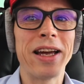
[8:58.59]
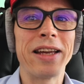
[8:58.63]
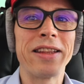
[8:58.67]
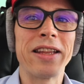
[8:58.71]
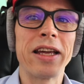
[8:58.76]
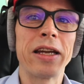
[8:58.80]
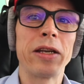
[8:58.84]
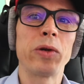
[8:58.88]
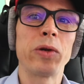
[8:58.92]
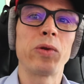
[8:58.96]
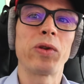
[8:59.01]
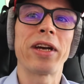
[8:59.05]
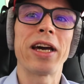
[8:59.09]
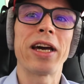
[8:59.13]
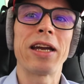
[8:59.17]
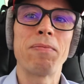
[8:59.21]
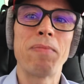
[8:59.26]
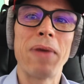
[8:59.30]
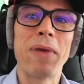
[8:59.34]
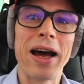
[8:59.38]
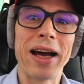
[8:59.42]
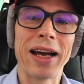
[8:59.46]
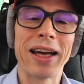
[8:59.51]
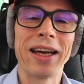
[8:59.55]
and then you will get
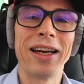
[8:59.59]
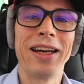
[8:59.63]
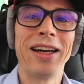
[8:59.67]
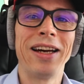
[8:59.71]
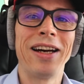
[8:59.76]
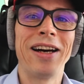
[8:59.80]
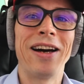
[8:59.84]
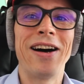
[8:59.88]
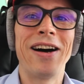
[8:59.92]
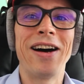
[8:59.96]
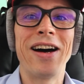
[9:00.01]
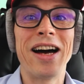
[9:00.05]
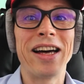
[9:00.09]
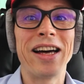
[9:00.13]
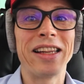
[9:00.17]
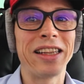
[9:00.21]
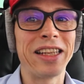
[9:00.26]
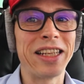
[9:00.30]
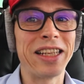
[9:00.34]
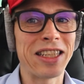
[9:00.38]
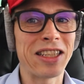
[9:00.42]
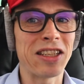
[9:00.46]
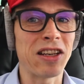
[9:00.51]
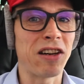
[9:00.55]
back a
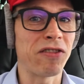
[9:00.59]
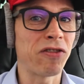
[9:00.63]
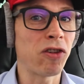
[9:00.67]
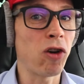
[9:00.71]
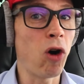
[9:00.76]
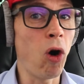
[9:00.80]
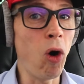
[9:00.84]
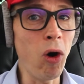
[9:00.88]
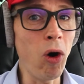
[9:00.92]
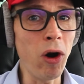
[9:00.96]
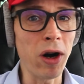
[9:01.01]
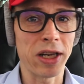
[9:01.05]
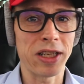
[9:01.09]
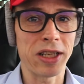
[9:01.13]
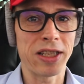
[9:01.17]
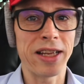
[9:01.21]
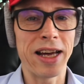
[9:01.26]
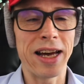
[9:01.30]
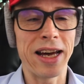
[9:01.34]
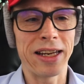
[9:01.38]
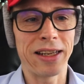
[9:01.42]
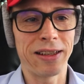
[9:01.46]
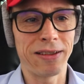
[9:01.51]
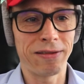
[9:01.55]
list of chords
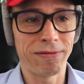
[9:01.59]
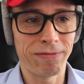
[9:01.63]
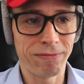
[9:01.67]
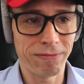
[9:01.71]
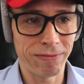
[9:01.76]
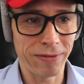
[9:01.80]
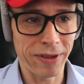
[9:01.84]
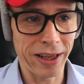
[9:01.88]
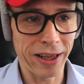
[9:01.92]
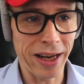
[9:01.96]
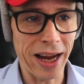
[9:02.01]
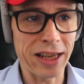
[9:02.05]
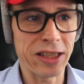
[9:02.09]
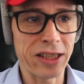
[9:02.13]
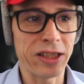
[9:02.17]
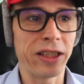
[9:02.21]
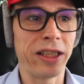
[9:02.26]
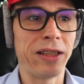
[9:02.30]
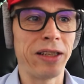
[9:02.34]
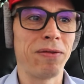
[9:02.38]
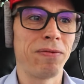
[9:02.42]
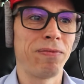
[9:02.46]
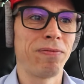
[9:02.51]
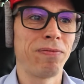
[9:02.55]
that it actually